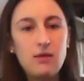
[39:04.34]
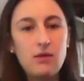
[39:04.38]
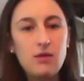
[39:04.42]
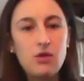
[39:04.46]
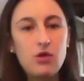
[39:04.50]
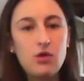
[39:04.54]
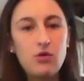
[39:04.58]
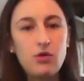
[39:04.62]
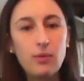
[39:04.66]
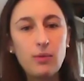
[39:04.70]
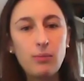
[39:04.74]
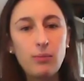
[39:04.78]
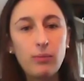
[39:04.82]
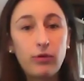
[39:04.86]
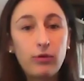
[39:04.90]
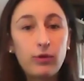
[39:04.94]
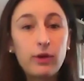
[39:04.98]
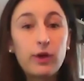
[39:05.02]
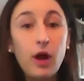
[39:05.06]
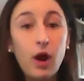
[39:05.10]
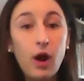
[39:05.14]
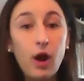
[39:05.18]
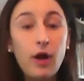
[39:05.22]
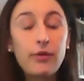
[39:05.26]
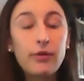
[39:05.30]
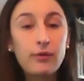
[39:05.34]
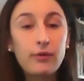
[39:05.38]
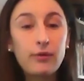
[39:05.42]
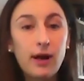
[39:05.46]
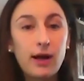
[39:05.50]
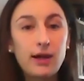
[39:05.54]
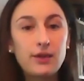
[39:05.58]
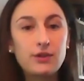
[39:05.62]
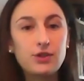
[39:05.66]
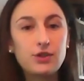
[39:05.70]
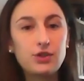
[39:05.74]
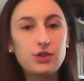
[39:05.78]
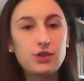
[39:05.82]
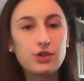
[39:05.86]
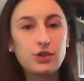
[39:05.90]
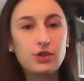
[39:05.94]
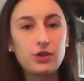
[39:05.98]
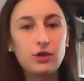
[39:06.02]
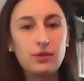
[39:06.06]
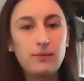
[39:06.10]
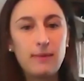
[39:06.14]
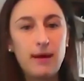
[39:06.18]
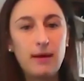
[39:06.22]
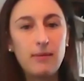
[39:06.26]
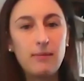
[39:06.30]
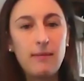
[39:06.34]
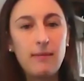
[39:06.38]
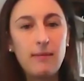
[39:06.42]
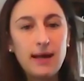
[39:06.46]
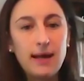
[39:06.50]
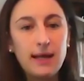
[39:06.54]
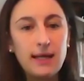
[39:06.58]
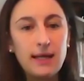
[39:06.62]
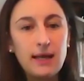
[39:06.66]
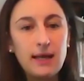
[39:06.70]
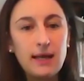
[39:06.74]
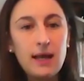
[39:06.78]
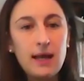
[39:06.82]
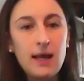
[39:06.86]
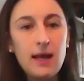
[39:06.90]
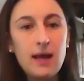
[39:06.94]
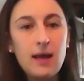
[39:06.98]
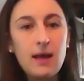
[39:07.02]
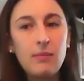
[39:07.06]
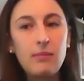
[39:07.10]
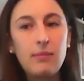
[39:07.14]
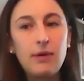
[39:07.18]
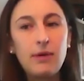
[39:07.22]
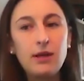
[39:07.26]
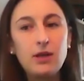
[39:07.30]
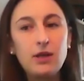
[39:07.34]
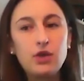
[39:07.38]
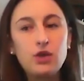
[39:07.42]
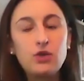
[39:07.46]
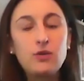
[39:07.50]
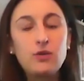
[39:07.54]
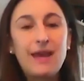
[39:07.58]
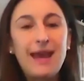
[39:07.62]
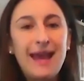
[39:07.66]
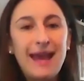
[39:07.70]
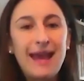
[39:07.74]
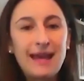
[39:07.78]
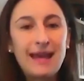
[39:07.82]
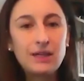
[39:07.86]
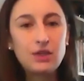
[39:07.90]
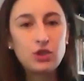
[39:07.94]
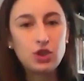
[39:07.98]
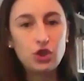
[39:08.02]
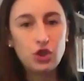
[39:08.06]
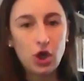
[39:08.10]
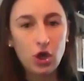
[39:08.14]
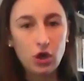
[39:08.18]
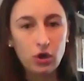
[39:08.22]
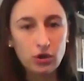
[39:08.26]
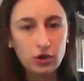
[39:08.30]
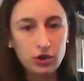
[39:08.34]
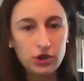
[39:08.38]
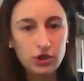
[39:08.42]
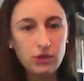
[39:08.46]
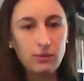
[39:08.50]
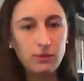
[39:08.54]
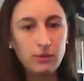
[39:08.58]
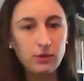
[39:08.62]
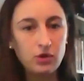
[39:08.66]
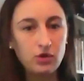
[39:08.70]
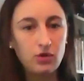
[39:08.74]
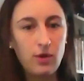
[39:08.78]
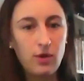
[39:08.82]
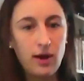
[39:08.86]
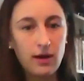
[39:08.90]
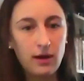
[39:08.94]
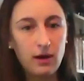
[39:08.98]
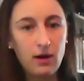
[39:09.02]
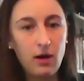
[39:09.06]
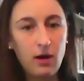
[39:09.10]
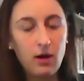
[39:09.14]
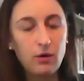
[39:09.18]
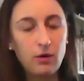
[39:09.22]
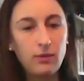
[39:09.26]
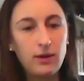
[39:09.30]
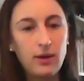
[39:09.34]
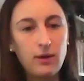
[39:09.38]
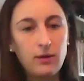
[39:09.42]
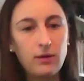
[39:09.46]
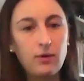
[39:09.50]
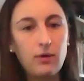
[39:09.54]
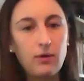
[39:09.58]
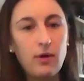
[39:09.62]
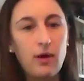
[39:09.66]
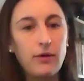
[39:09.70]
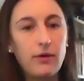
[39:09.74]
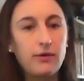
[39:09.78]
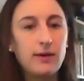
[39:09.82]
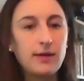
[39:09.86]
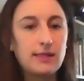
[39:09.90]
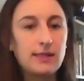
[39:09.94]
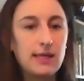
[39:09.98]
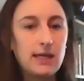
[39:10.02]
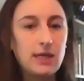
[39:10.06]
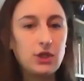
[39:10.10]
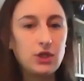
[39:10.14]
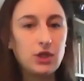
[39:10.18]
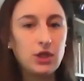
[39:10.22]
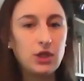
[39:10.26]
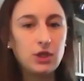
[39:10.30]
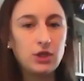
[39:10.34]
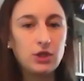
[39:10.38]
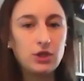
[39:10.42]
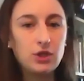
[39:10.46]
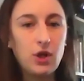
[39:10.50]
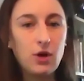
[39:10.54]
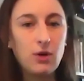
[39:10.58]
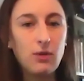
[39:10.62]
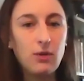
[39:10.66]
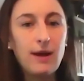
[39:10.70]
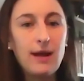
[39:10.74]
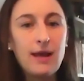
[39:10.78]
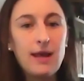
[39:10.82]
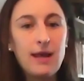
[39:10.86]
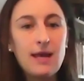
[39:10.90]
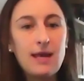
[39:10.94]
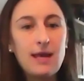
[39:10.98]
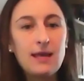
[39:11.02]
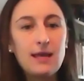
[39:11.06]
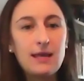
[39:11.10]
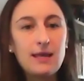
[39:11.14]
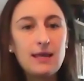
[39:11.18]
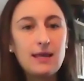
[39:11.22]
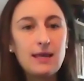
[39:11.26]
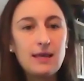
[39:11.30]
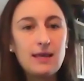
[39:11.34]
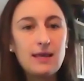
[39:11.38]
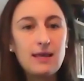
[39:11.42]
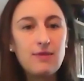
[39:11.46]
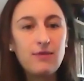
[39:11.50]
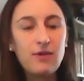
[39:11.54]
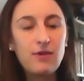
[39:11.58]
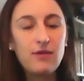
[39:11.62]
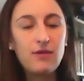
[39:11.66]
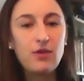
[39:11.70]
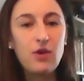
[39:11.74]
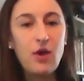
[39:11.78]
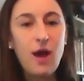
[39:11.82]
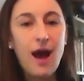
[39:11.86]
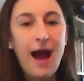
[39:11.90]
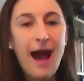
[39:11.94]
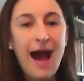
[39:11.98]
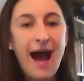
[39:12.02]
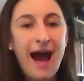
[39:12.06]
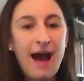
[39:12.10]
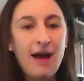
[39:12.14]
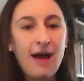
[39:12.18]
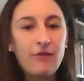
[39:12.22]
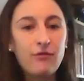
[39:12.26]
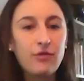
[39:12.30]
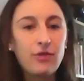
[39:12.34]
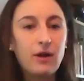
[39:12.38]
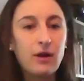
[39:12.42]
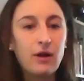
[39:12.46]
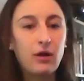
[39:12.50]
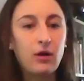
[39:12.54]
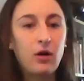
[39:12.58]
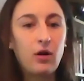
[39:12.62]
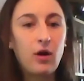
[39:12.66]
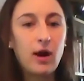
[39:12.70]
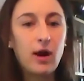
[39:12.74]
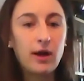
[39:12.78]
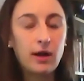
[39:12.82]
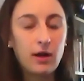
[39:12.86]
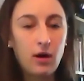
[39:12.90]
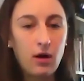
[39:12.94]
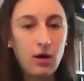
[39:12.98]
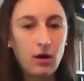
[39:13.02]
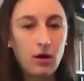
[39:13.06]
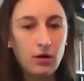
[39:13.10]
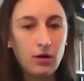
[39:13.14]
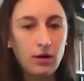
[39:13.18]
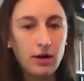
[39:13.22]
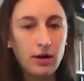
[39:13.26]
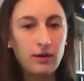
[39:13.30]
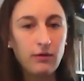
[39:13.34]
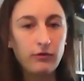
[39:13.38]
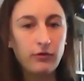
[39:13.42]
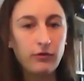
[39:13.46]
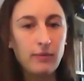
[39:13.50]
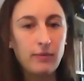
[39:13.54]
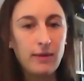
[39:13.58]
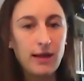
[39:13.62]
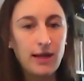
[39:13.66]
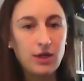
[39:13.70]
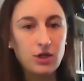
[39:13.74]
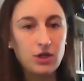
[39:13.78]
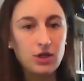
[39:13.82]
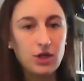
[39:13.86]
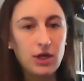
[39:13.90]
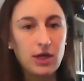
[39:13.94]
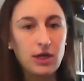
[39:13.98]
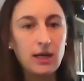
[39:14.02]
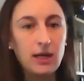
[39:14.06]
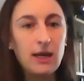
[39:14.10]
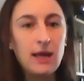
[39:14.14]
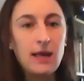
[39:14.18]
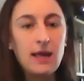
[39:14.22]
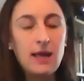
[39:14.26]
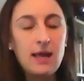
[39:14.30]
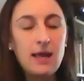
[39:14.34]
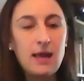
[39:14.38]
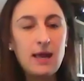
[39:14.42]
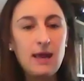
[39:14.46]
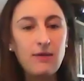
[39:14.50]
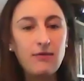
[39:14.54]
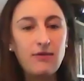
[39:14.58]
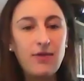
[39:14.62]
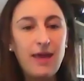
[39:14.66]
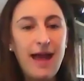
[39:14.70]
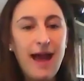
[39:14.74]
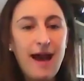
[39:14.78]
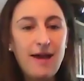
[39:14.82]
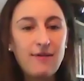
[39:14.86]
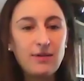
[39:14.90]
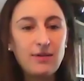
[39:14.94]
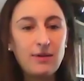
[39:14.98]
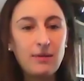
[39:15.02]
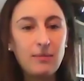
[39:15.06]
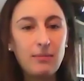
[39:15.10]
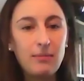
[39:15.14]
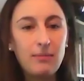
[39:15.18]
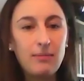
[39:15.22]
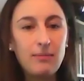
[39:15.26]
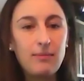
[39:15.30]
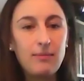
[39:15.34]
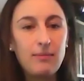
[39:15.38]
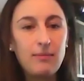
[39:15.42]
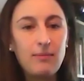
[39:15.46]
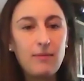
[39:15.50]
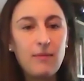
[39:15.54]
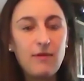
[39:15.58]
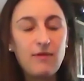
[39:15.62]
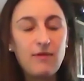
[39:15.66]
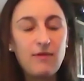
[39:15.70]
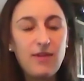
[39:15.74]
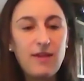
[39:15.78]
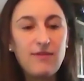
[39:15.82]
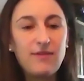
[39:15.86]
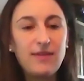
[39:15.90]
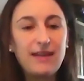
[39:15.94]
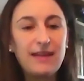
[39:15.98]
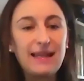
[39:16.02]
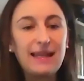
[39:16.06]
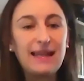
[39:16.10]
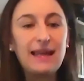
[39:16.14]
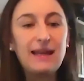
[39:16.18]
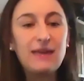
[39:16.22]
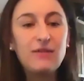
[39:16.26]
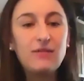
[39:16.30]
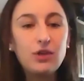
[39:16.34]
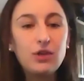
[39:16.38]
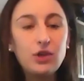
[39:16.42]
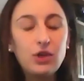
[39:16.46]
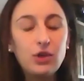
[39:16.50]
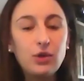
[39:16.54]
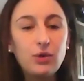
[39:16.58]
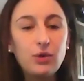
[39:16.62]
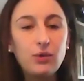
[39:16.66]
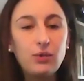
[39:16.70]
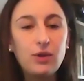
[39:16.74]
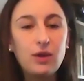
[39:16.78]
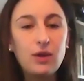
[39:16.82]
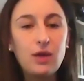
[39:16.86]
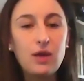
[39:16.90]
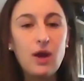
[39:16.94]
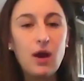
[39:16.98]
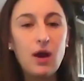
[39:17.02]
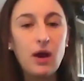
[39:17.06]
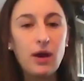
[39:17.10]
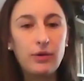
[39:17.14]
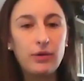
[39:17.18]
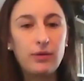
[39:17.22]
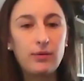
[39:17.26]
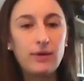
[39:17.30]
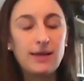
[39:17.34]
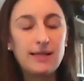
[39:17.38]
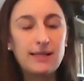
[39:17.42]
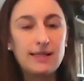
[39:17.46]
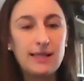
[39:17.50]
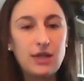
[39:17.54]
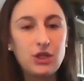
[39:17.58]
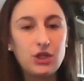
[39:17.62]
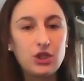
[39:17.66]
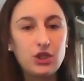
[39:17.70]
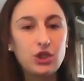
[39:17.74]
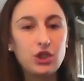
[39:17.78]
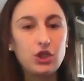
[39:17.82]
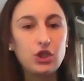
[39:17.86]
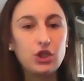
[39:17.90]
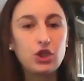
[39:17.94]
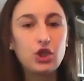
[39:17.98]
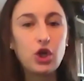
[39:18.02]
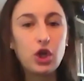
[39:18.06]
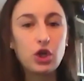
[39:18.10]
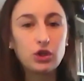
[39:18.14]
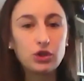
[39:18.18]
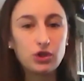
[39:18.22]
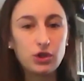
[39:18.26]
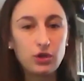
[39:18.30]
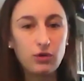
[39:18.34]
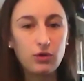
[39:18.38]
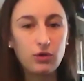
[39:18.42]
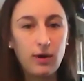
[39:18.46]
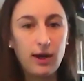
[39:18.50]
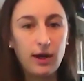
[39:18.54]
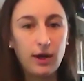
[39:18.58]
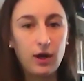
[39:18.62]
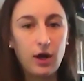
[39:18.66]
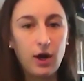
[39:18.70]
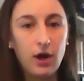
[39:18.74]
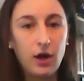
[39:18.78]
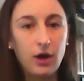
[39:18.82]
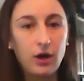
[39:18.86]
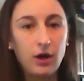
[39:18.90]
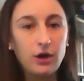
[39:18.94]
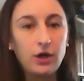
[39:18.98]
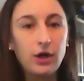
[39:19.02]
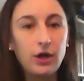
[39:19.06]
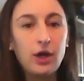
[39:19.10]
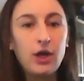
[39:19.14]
you can pre-authorize a certain amount of money, but you can't charge someone's credit card without their authorization. So even if you have their credit card information, if they haven't given you the authorization to charge the credit card,